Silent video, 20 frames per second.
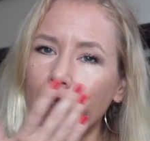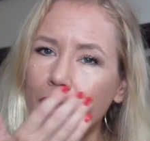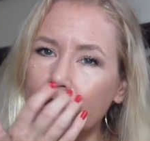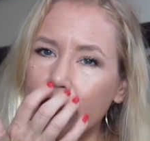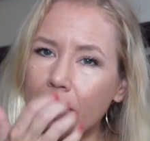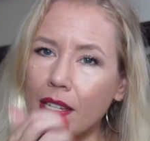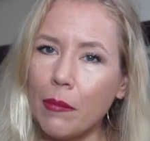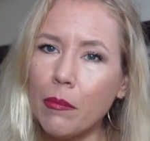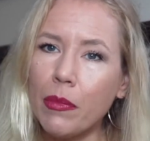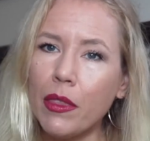
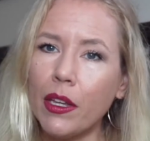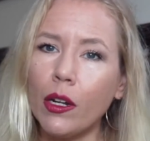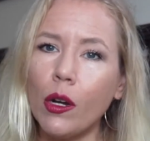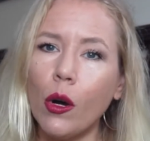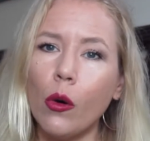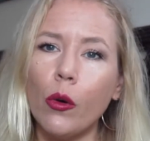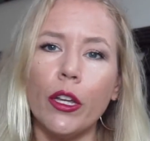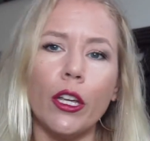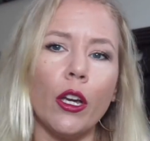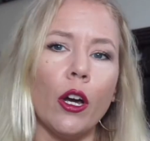something
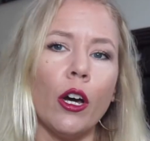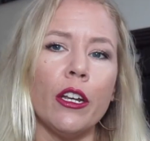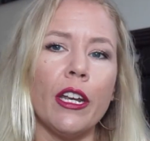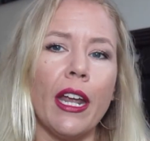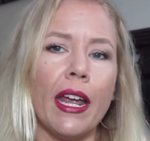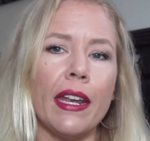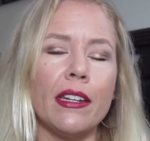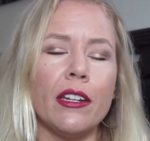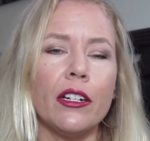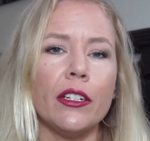going on
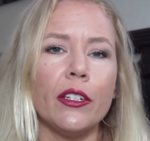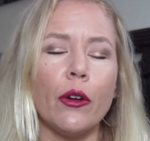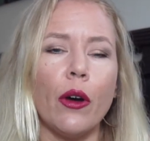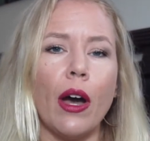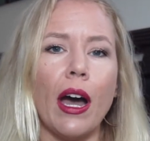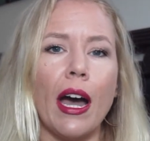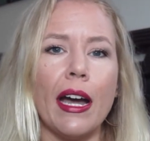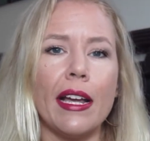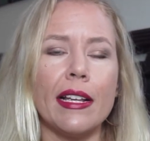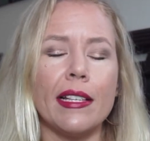under your
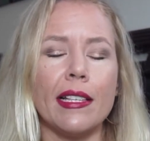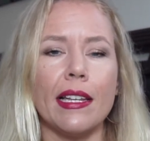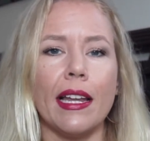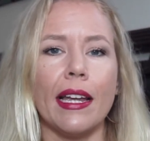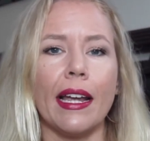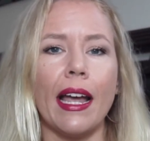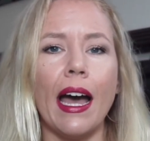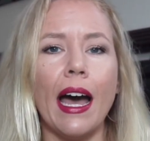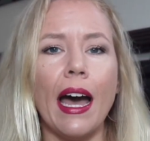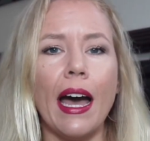eyes
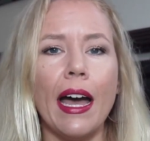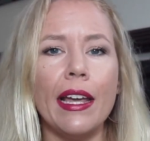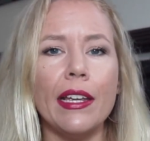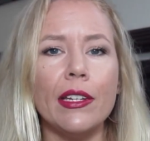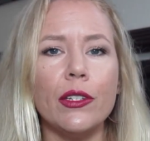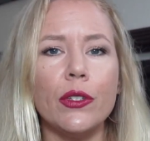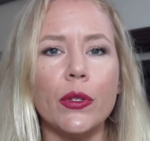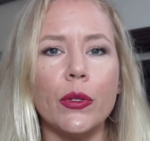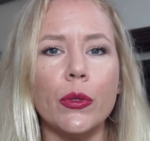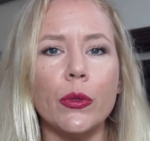like
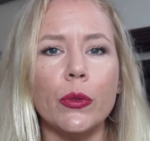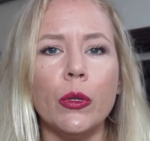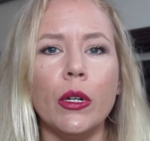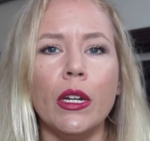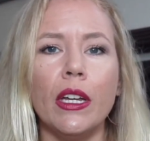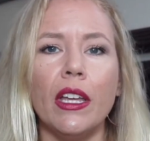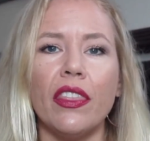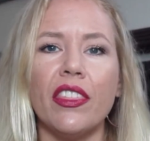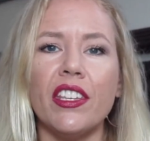I do,